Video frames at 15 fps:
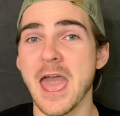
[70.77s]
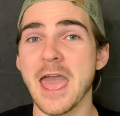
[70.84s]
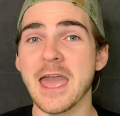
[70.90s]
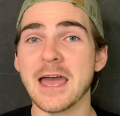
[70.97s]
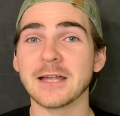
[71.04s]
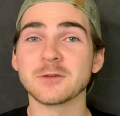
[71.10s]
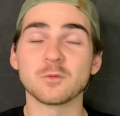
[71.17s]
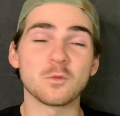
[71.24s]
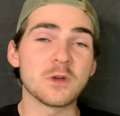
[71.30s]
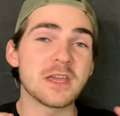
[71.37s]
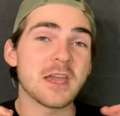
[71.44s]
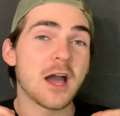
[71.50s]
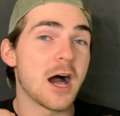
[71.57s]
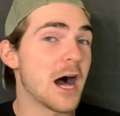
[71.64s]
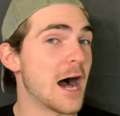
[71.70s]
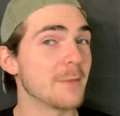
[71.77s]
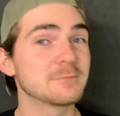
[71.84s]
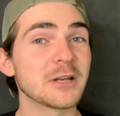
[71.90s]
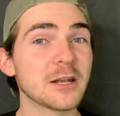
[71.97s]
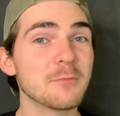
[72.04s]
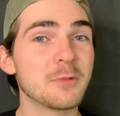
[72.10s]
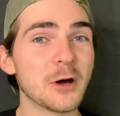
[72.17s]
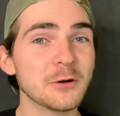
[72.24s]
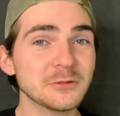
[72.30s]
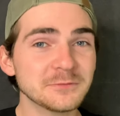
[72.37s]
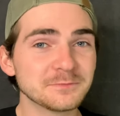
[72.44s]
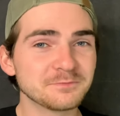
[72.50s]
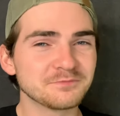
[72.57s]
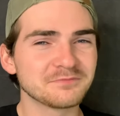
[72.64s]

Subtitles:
and we hopped on a boat